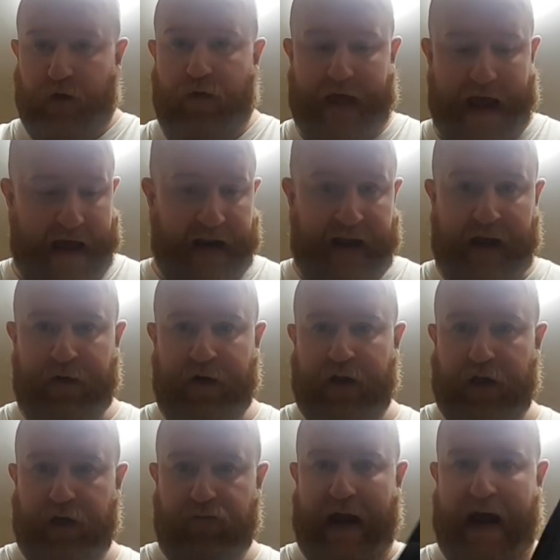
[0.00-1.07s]
I'm gonna
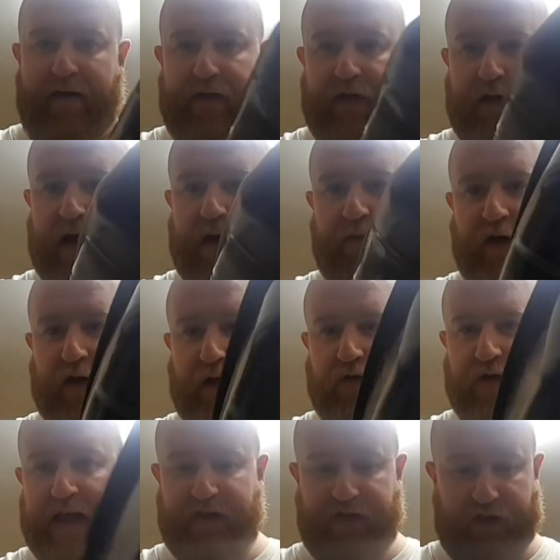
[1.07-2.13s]

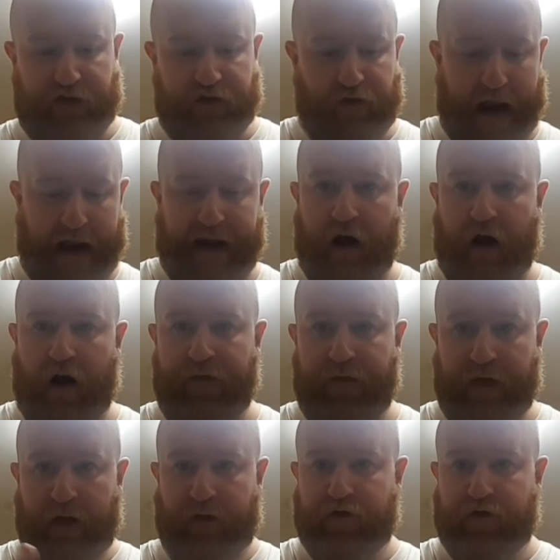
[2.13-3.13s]
use this to drain it off.